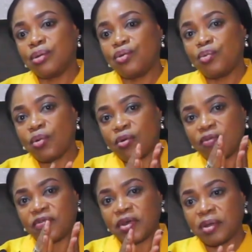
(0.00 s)
group
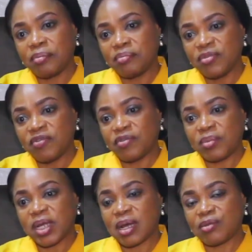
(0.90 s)
of from
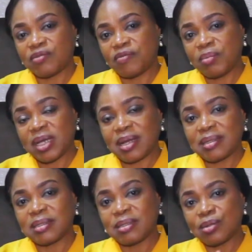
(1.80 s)
the House, from the
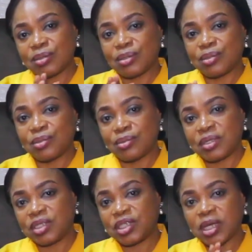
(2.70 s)
councillors to
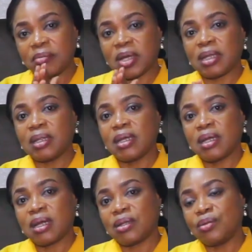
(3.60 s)
the chairman
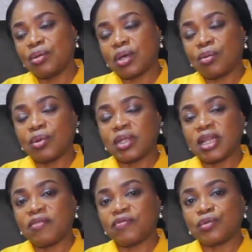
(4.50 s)
at local ward
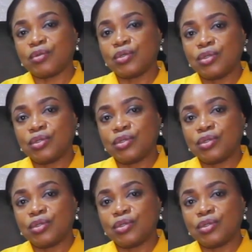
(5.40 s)
level,